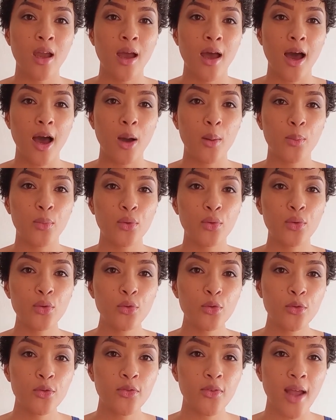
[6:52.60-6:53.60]

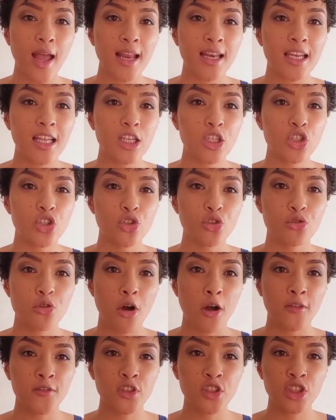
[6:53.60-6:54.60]
Approve an issue
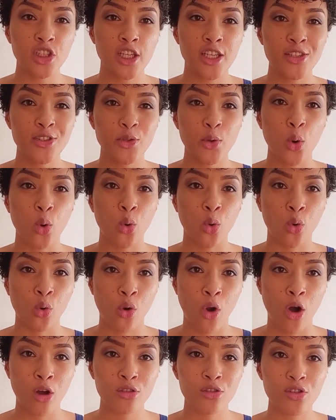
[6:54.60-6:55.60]
of shares or
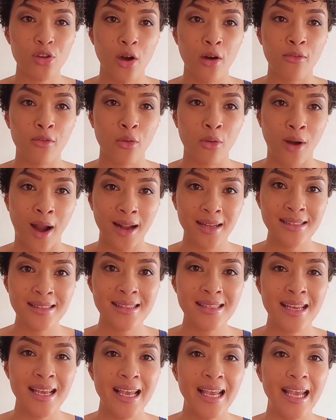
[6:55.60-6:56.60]
grant of
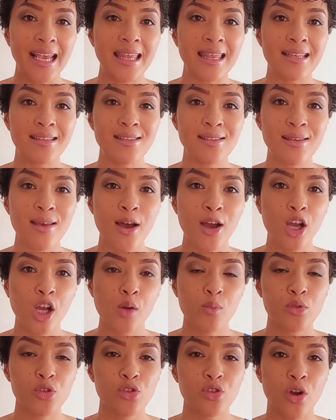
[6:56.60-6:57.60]
rights in the
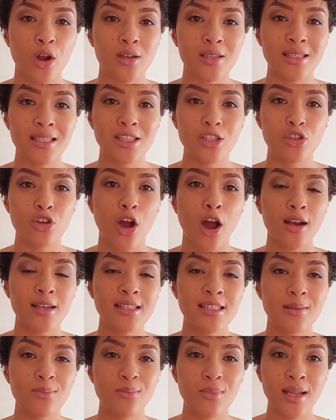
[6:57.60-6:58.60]
circumstances
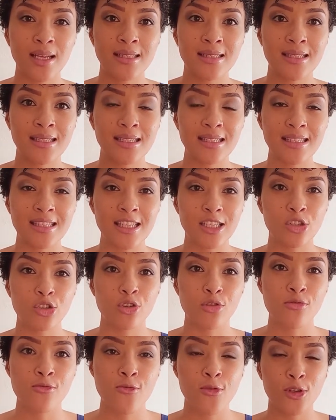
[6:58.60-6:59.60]
contemplated in Section
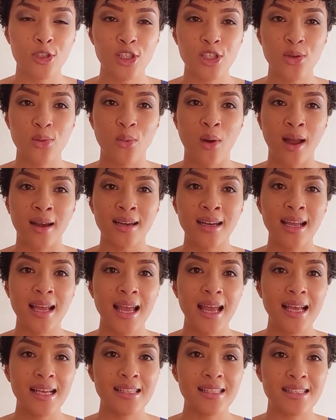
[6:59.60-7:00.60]
41,
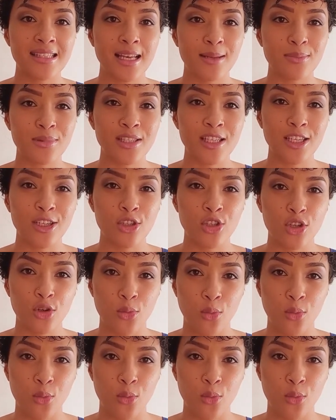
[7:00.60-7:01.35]
Subsection